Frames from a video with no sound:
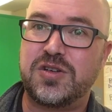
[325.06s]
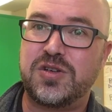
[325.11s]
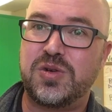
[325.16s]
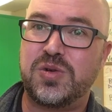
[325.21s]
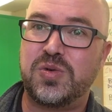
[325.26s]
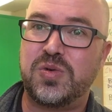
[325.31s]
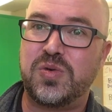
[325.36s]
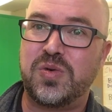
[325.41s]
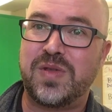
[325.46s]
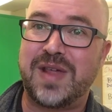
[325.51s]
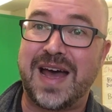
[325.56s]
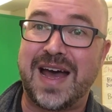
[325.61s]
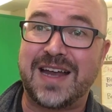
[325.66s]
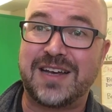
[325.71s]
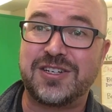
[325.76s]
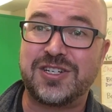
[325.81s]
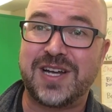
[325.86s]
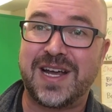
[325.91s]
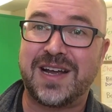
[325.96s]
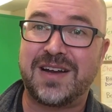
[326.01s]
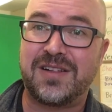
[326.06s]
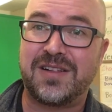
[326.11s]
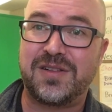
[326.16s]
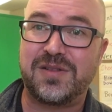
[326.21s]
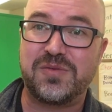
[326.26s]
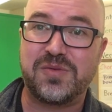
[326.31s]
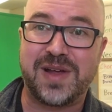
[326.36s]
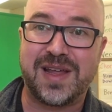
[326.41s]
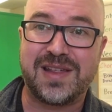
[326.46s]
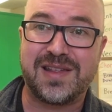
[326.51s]
to that channel
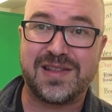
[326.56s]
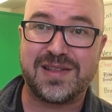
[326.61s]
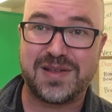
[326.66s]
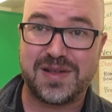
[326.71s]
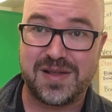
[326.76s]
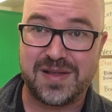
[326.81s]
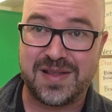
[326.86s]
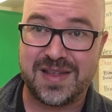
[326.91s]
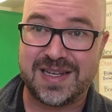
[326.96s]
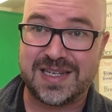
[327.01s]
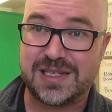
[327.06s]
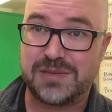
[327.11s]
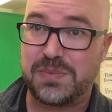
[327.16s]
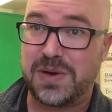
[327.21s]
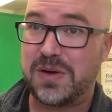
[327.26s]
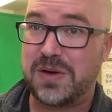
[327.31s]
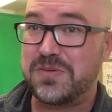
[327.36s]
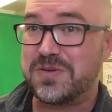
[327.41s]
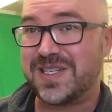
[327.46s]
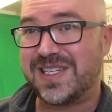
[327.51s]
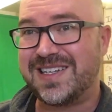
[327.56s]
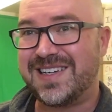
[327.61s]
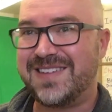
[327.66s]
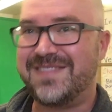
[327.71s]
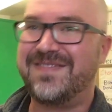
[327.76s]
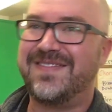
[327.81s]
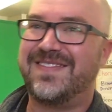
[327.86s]
with this post.